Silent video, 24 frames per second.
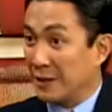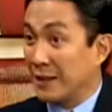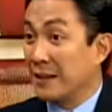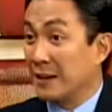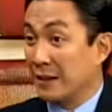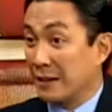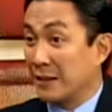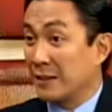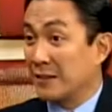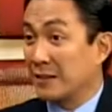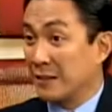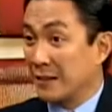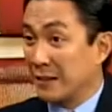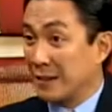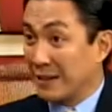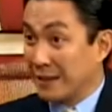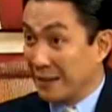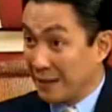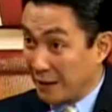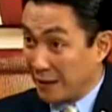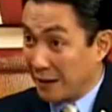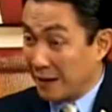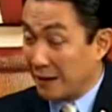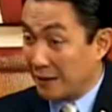
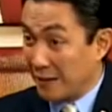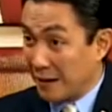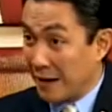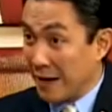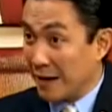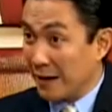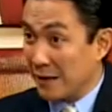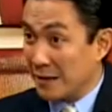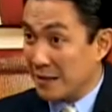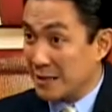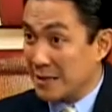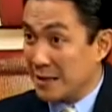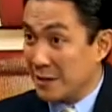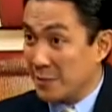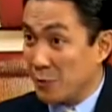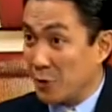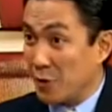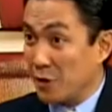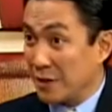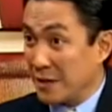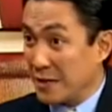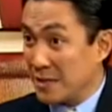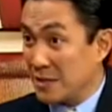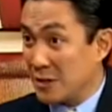clinical trials and more
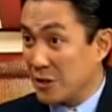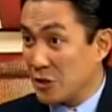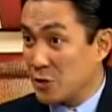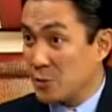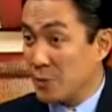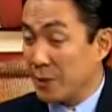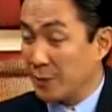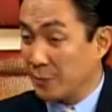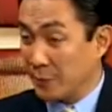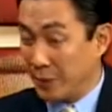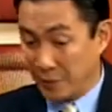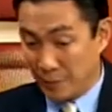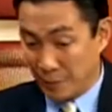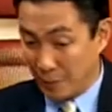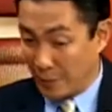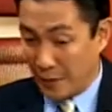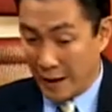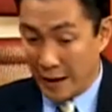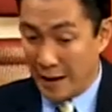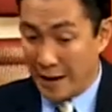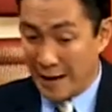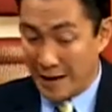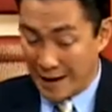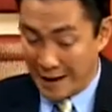research. But
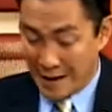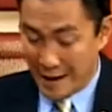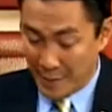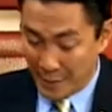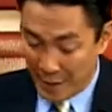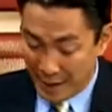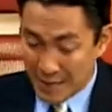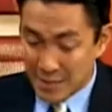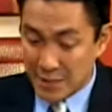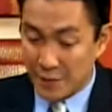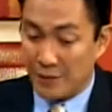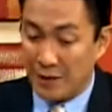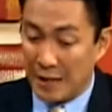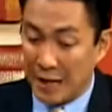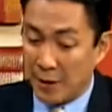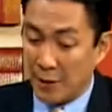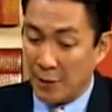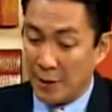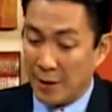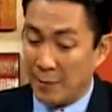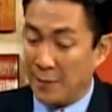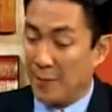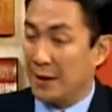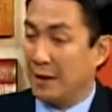I mean, as of
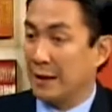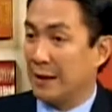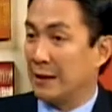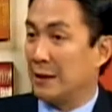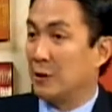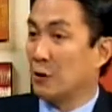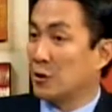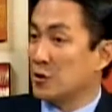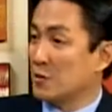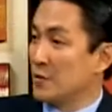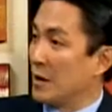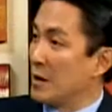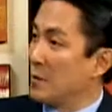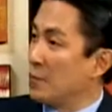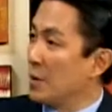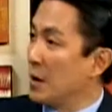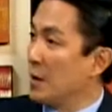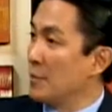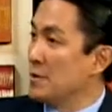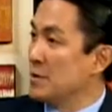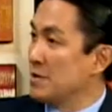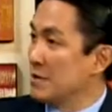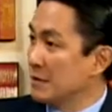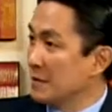now, I mean, it looks very
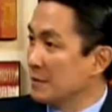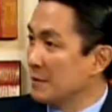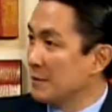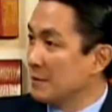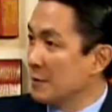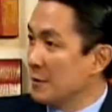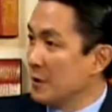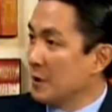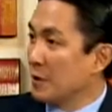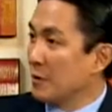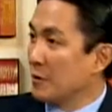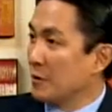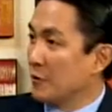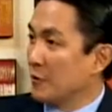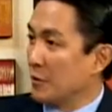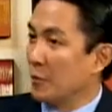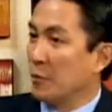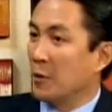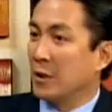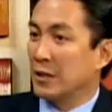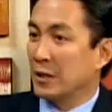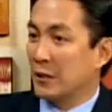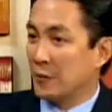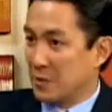promising from
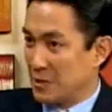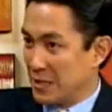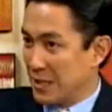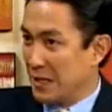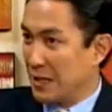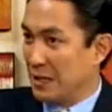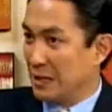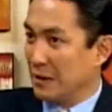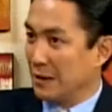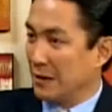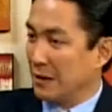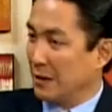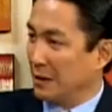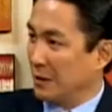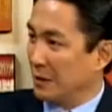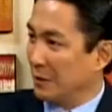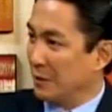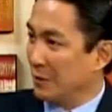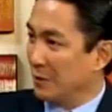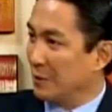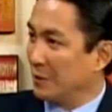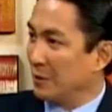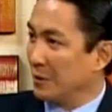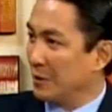what I've seen.
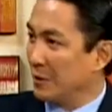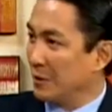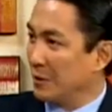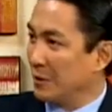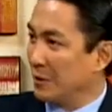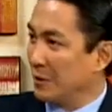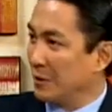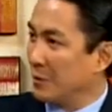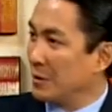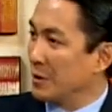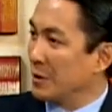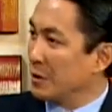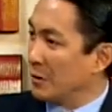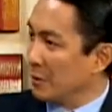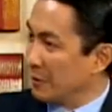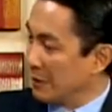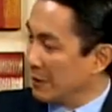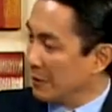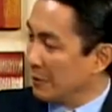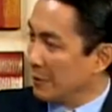With your